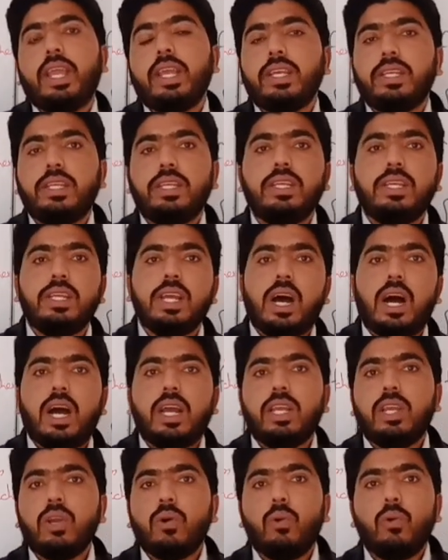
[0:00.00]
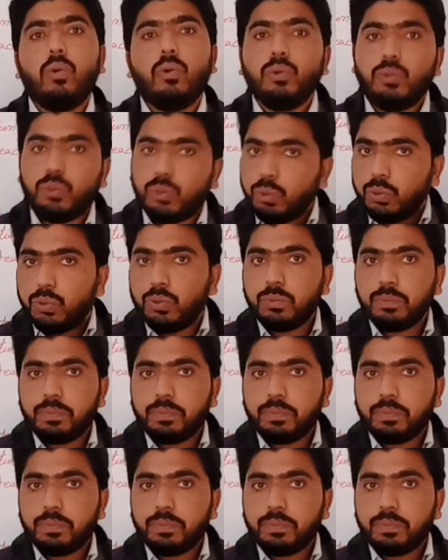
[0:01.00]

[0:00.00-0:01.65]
E, I, O, U.